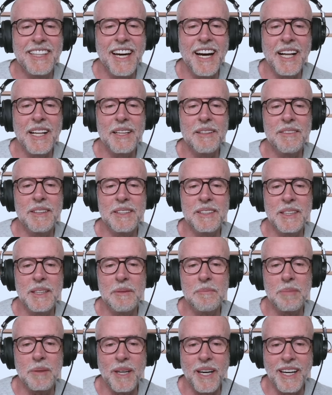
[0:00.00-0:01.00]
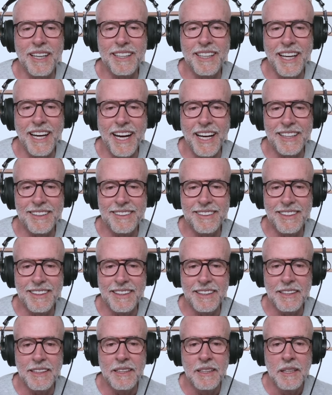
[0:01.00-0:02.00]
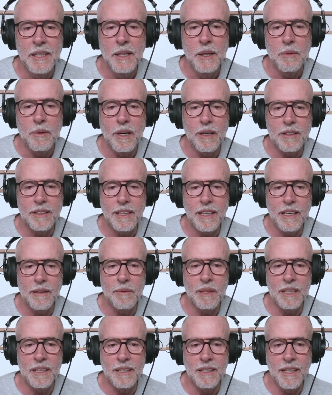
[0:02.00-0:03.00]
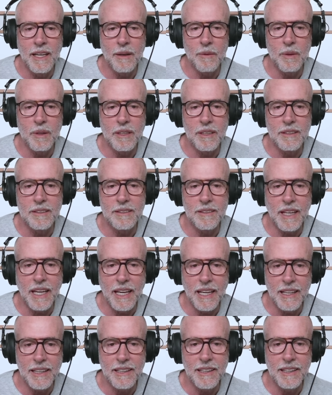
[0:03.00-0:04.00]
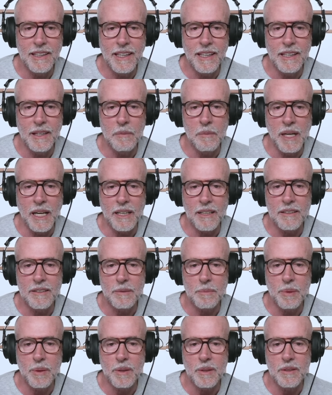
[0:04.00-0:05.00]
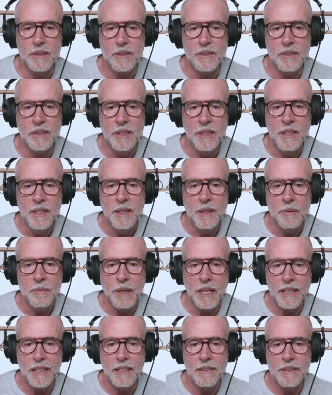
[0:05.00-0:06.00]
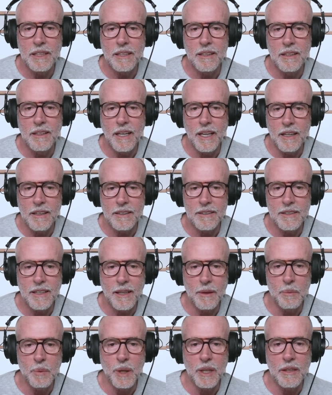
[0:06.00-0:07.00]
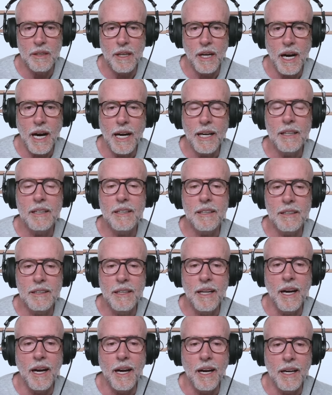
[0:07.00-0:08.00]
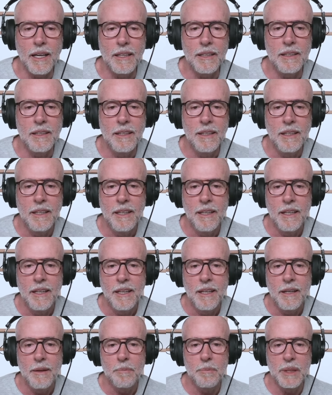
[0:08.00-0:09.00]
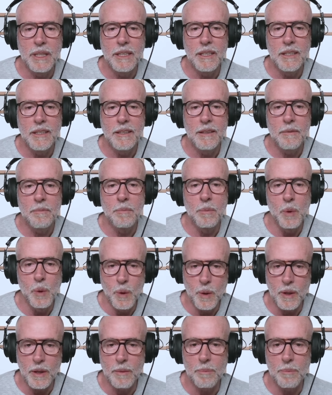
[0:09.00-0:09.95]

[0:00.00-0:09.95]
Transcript: Television broadcasting while claiming the network is alienating MAGA supporters by giving her airtime regular. I could not be more